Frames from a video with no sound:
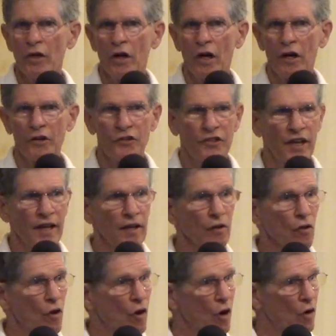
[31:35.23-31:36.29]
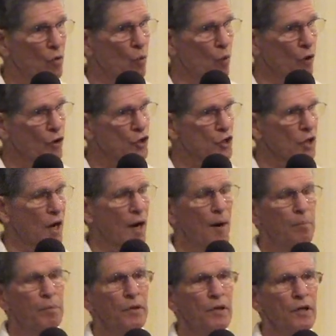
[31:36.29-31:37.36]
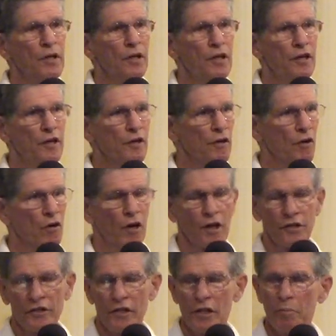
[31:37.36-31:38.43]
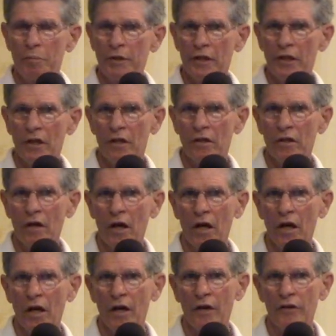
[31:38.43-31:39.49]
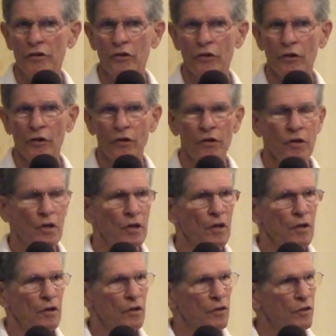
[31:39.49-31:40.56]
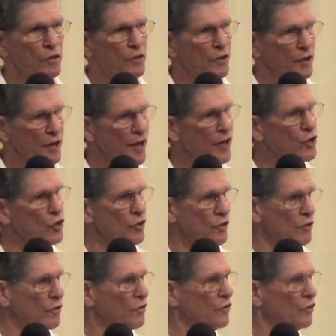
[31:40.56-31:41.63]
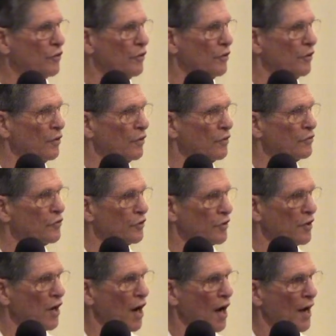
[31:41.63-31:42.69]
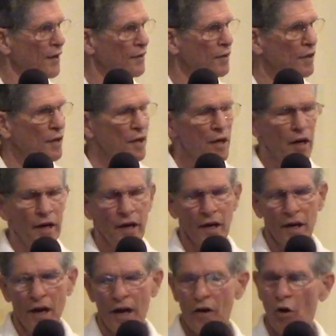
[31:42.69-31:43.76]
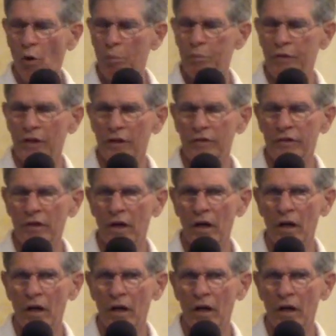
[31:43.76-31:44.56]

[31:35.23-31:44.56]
a day-long workshop here on deepening your connection to God. And I hope that